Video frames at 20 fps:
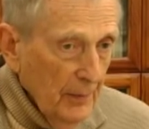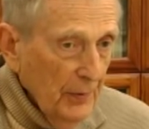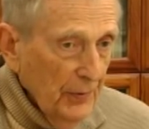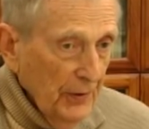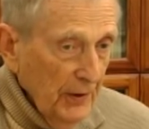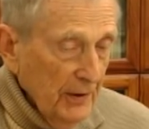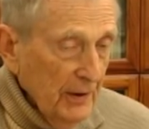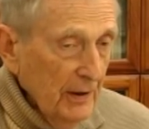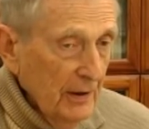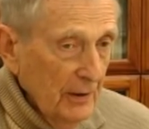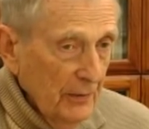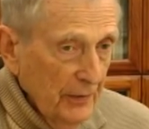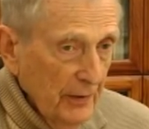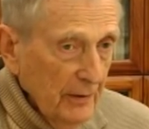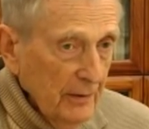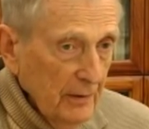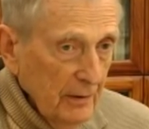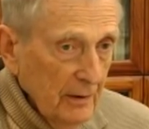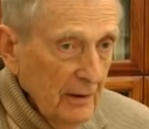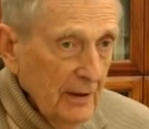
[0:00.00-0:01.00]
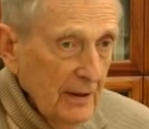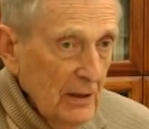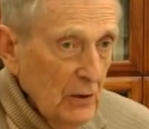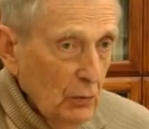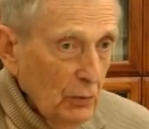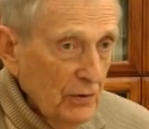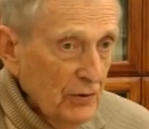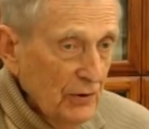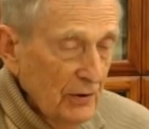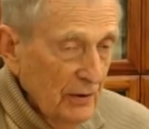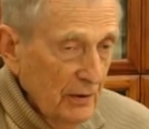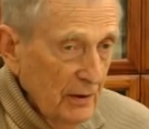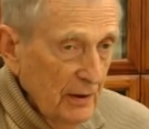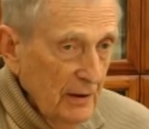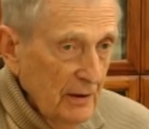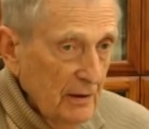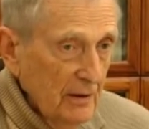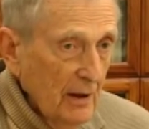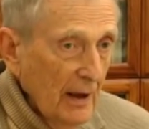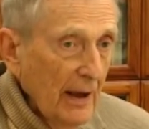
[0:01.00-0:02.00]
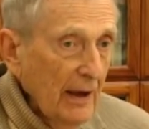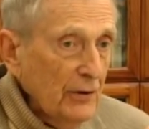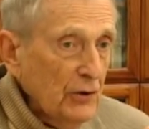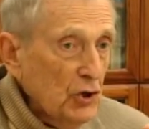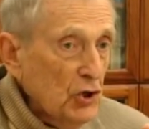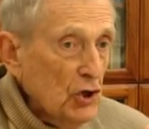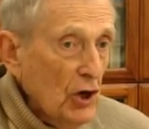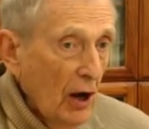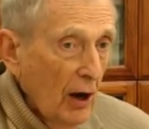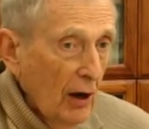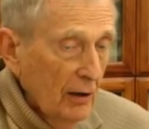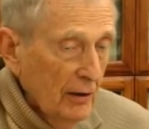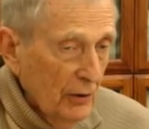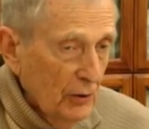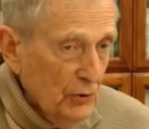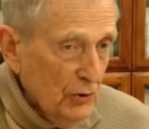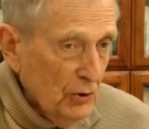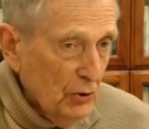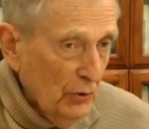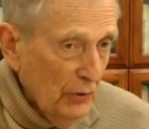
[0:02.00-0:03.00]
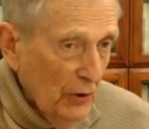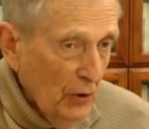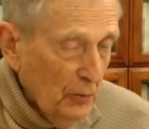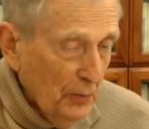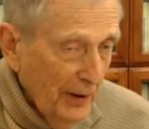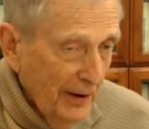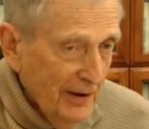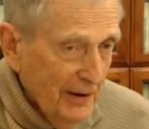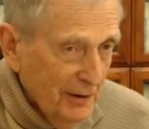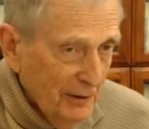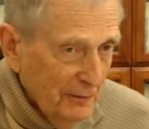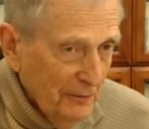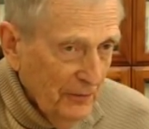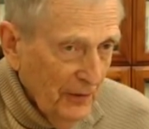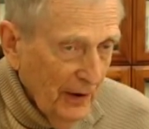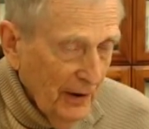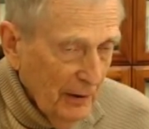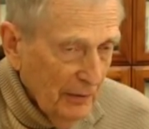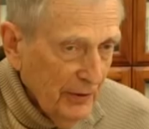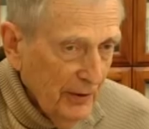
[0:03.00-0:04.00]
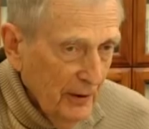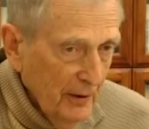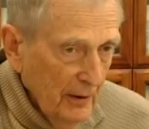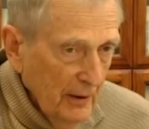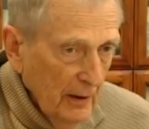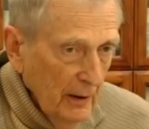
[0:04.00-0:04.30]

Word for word: thinking that he was indeed a challenge to their pagan faith.